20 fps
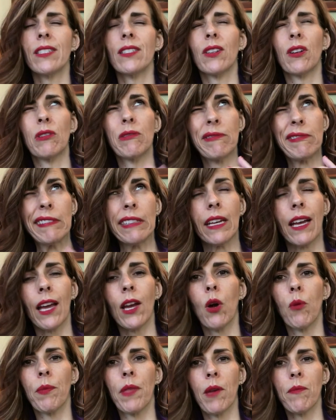So
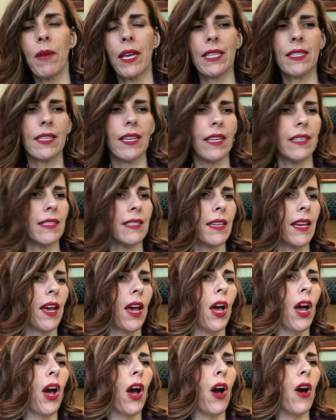I hope that made sense.
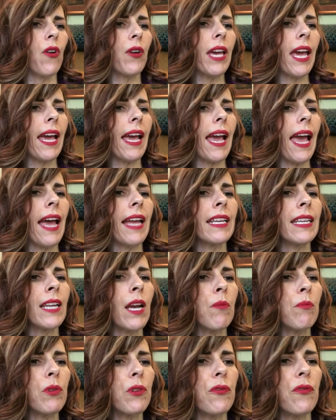Okay, and
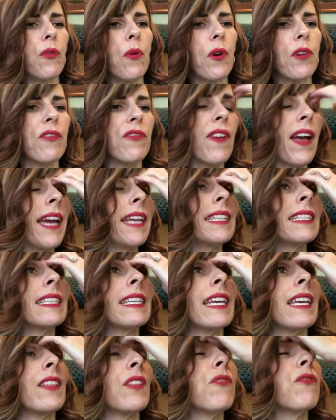number four,
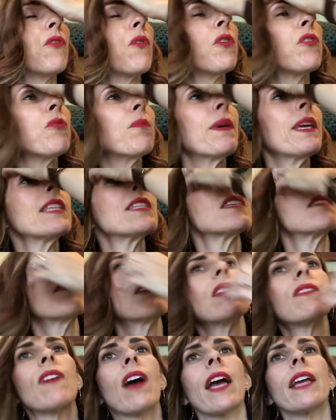finally, the fourth piece
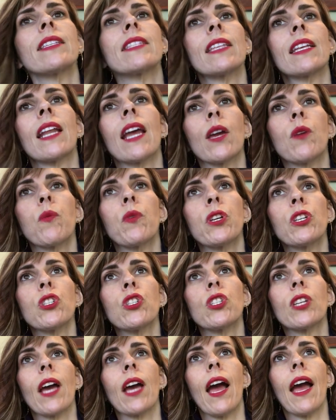of advice that I
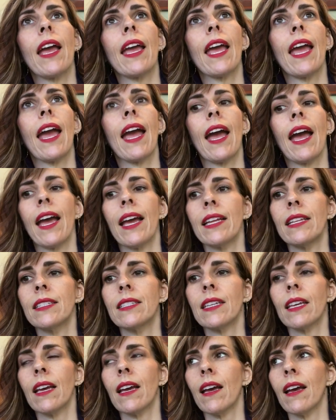wished I had
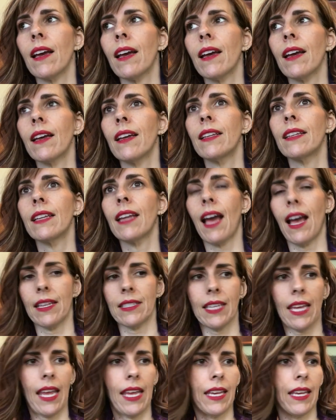uh,
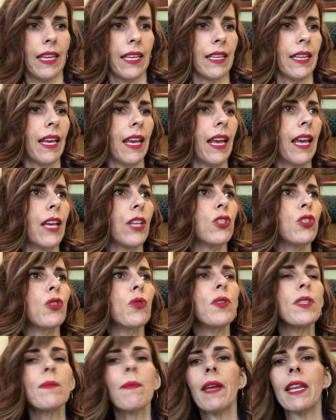not taken.
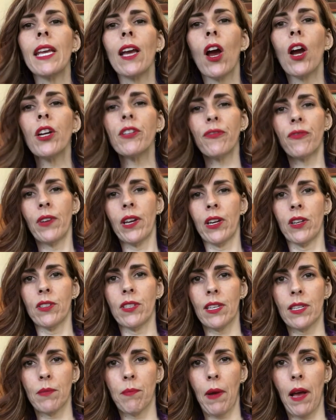Do as many art fairs
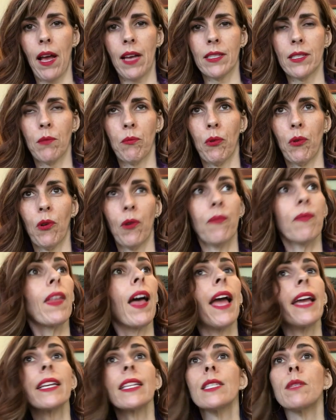as possible.
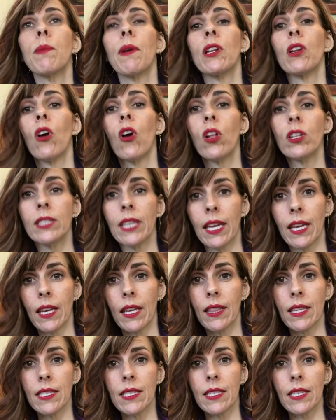I could spend all day
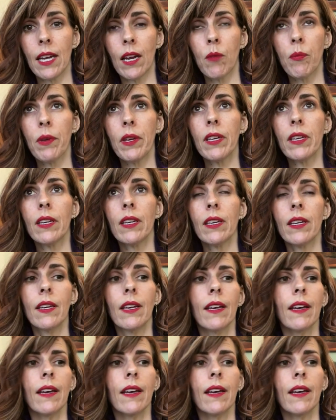on this topic.